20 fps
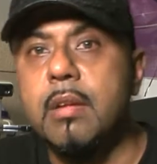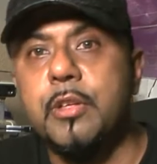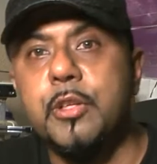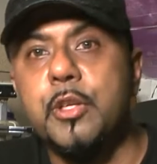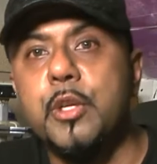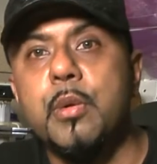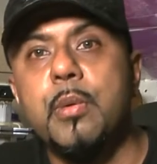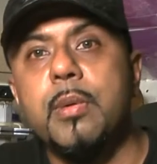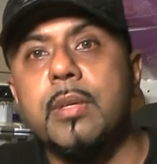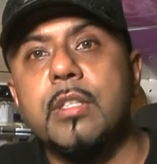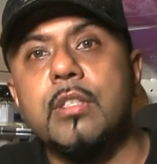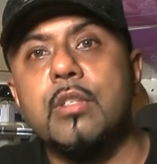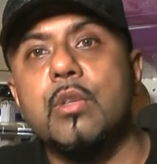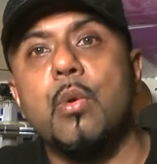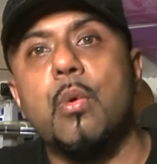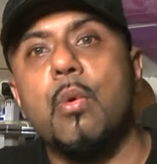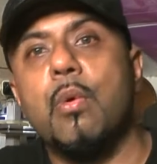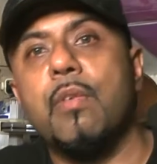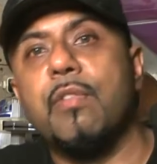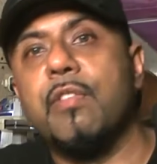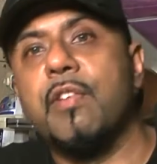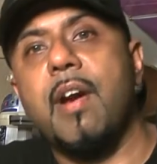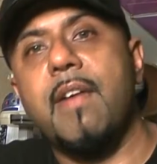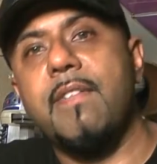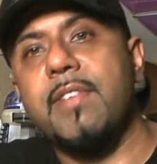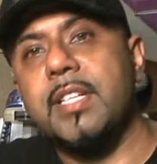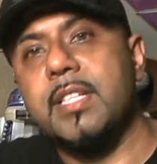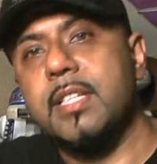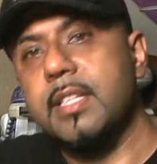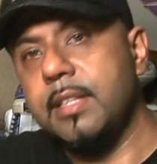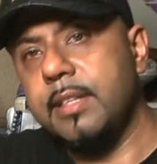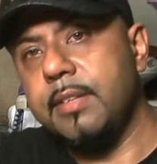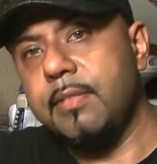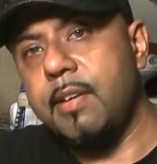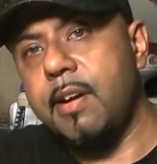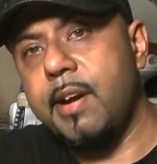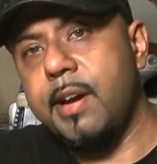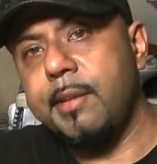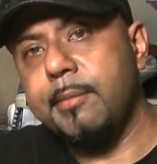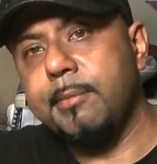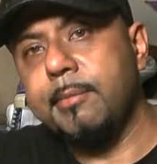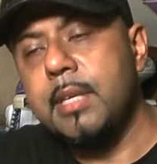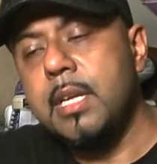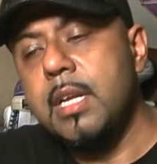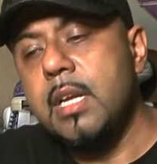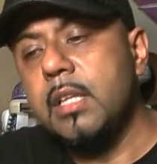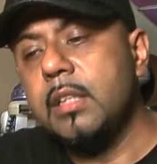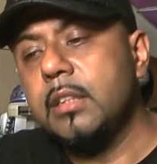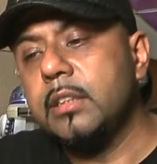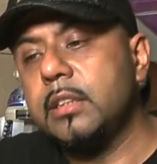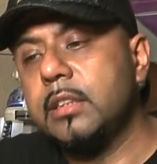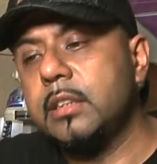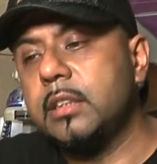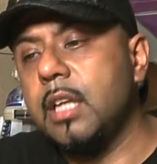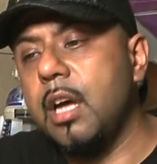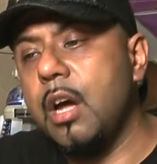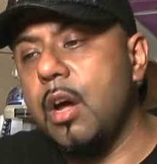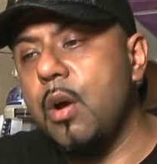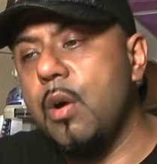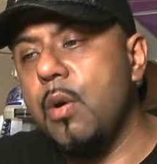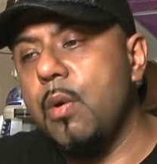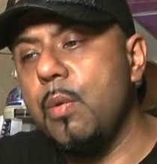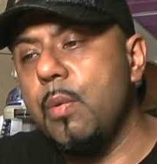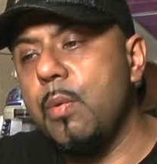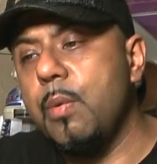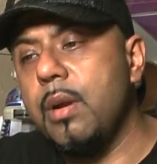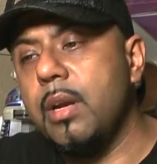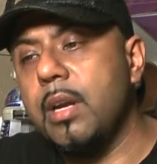Newton's law of gravity, right? So